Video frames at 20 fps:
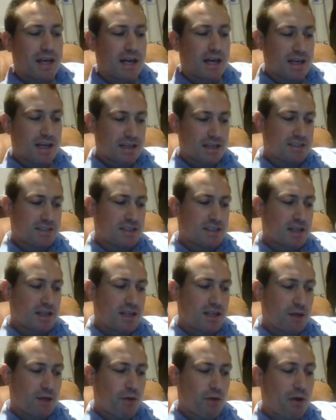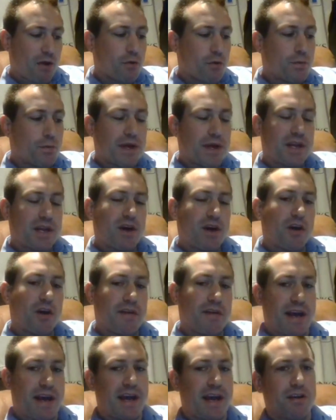is the record win
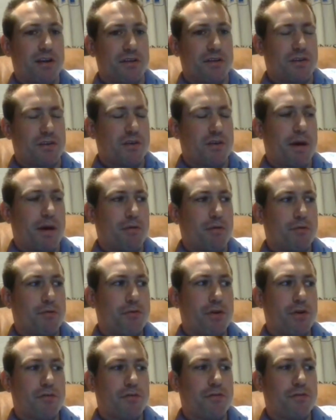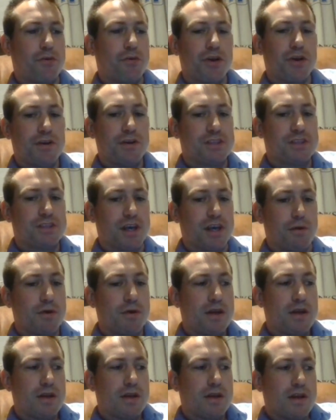over England about 3 or 4 years
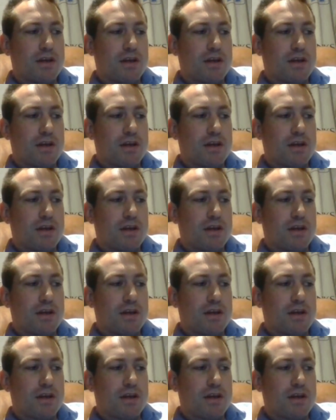ago.